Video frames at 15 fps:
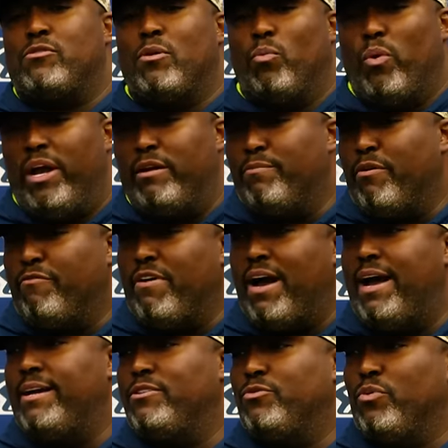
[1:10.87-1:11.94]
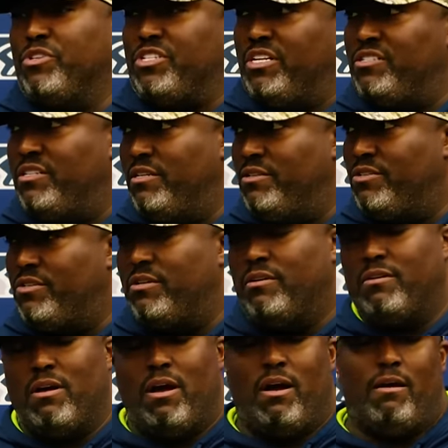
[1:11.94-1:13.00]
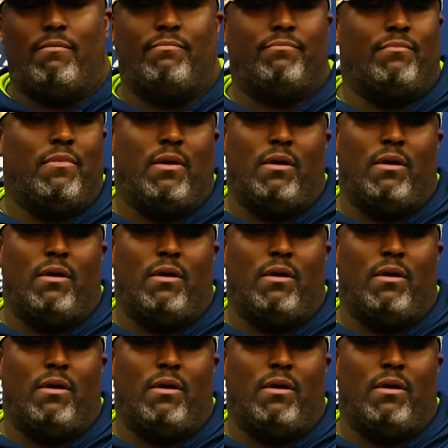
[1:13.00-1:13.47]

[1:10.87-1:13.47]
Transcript: some weight and provides resistance. Um,